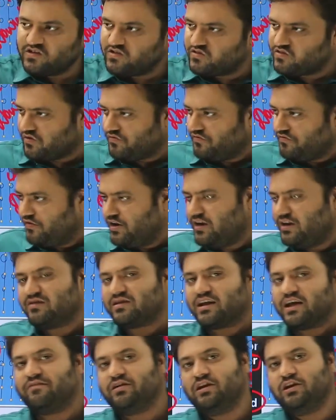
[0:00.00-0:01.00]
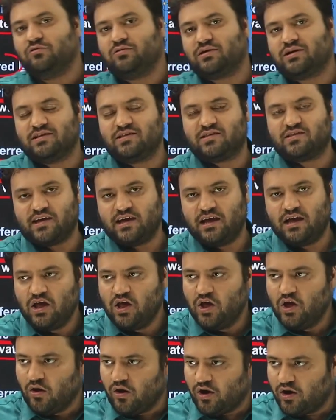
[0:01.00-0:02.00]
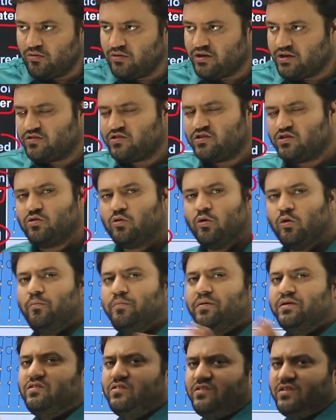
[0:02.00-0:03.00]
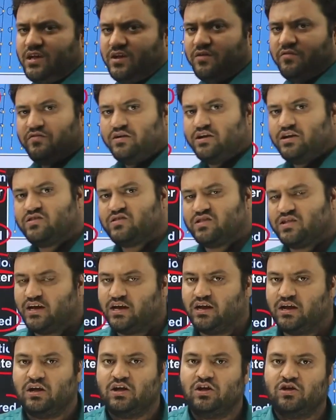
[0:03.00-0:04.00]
of wind travel, you can say, or you can say the open sea if it is there.